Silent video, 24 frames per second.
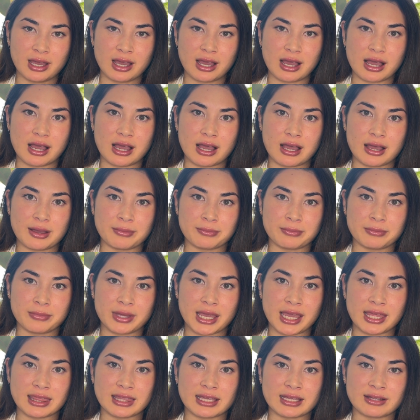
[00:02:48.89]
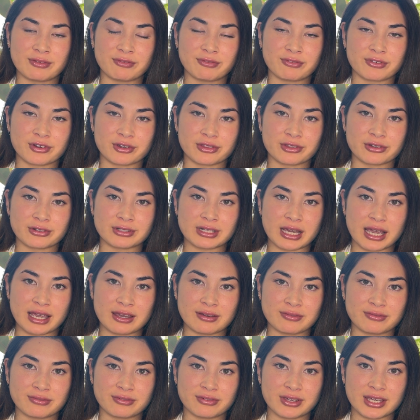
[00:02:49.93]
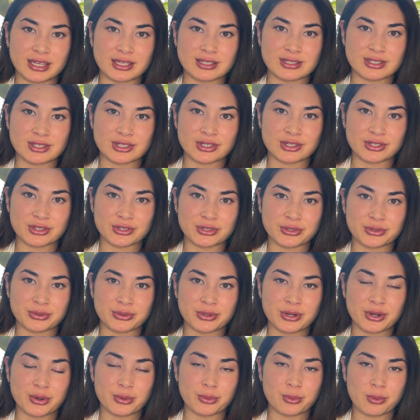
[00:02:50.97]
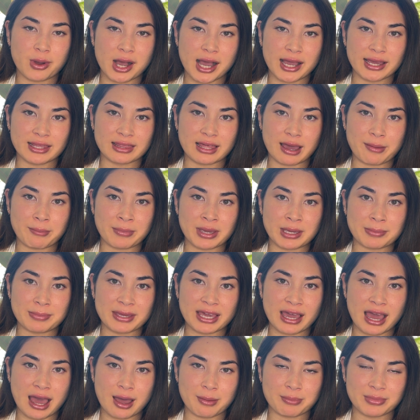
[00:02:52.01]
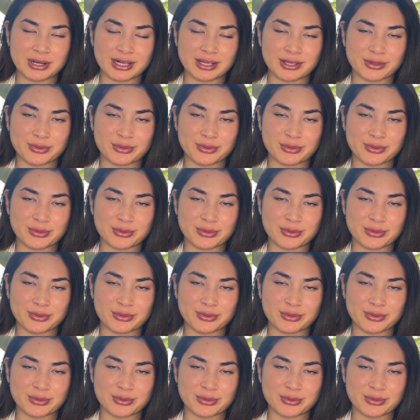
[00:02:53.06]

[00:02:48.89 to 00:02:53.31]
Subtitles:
and then further dive into why that may be happening,